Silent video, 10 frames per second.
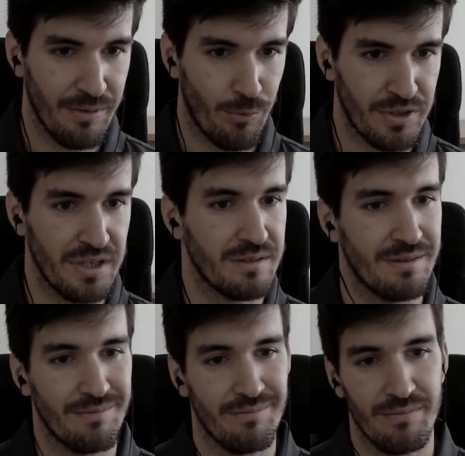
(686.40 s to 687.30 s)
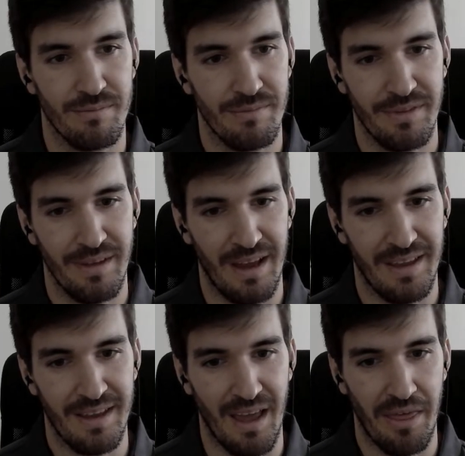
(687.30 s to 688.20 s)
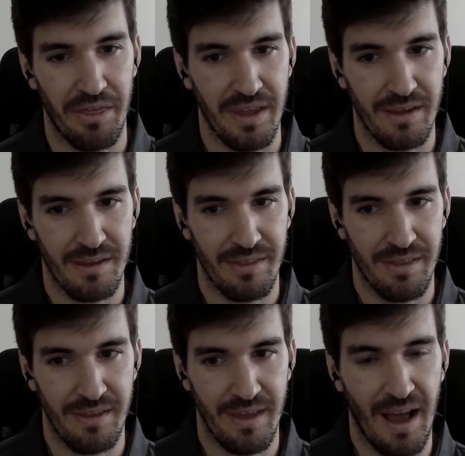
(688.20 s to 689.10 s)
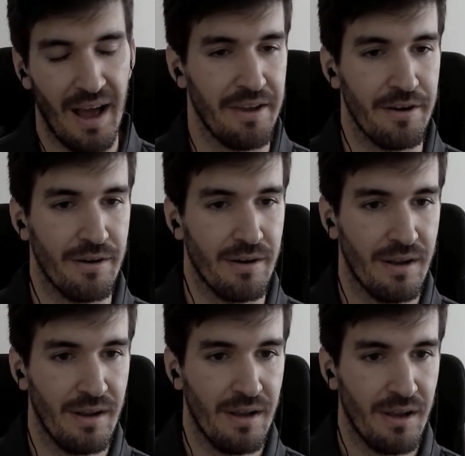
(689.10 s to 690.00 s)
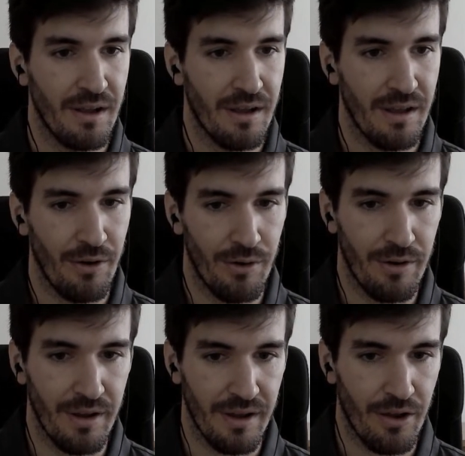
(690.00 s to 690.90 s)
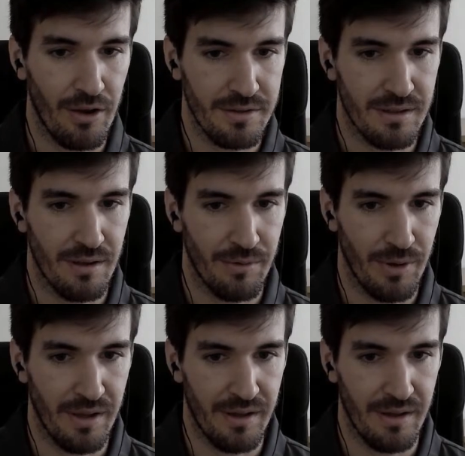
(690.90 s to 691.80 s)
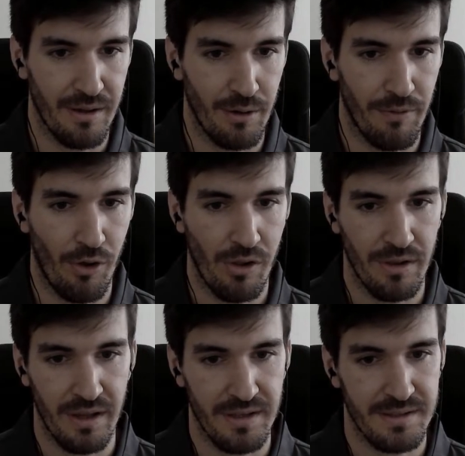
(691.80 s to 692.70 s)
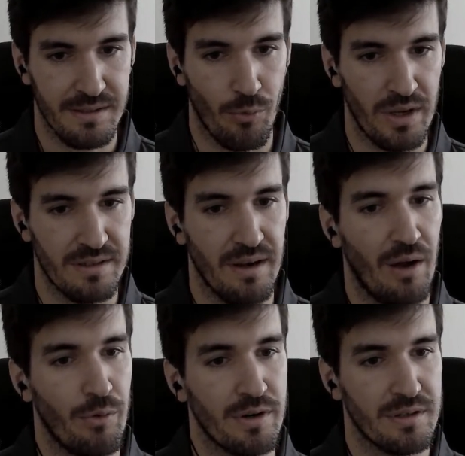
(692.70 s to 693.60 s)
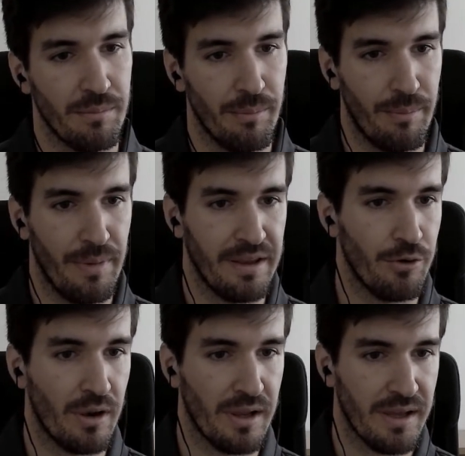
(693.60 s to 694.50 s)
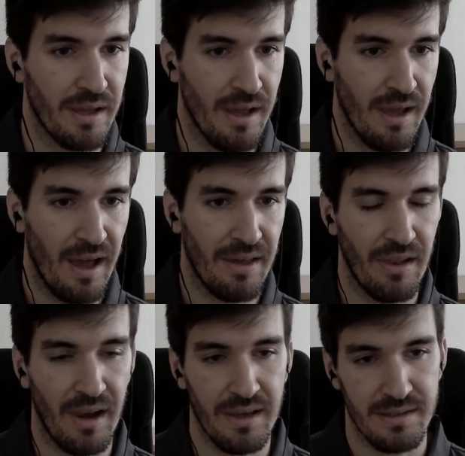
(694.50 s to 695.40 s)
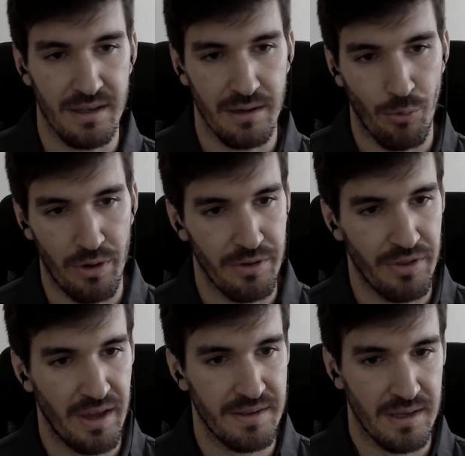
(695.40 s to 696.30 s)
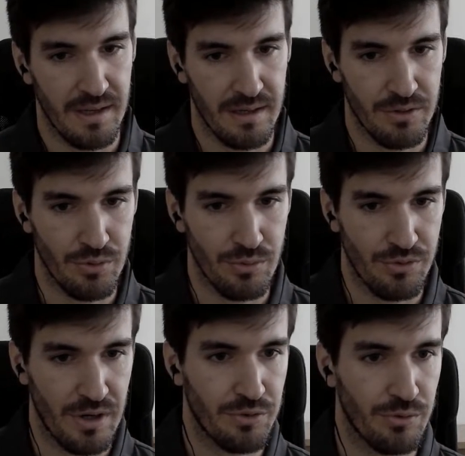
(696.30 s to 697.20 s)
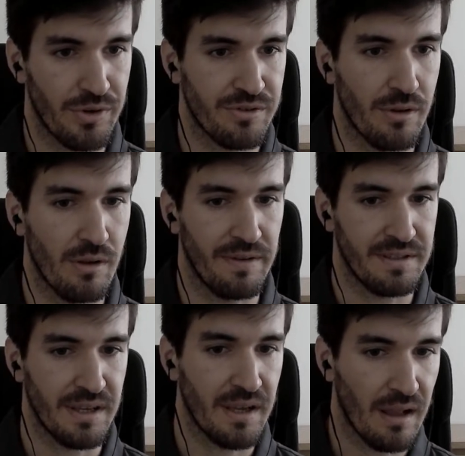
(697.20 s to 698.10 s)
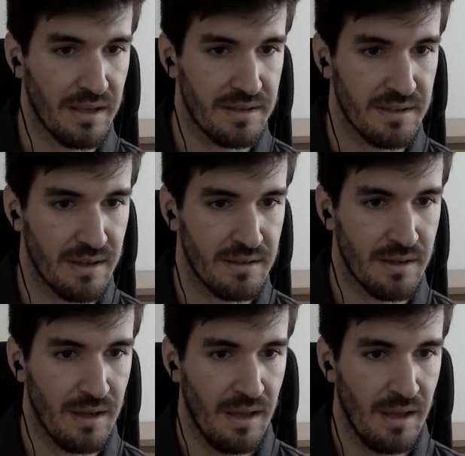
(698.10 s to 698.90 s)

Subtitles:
which is, I think, the higher or cost of all. It's wasting hours manually analyzing, querying data to try to resolve a single incident.